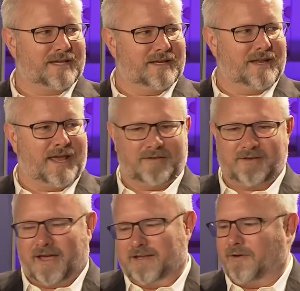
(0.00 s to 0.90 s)
and
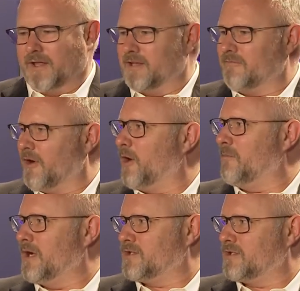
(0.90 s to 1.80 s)
I think very
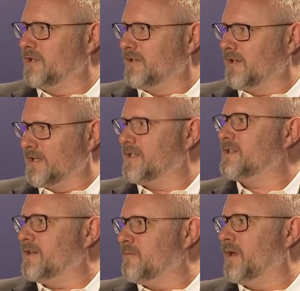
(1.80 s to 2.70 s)
much
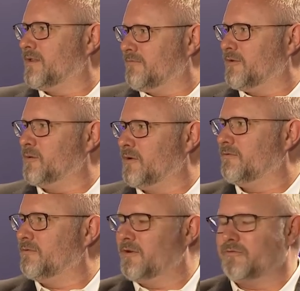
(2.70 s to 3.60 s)
consistent with the view
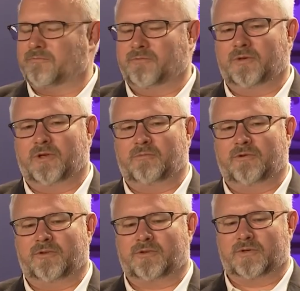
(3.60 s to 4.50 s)
of
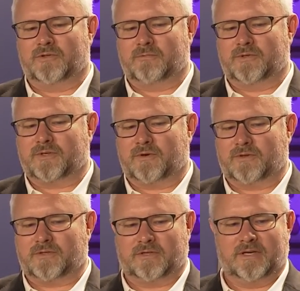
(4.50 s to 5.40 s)
moving towards open source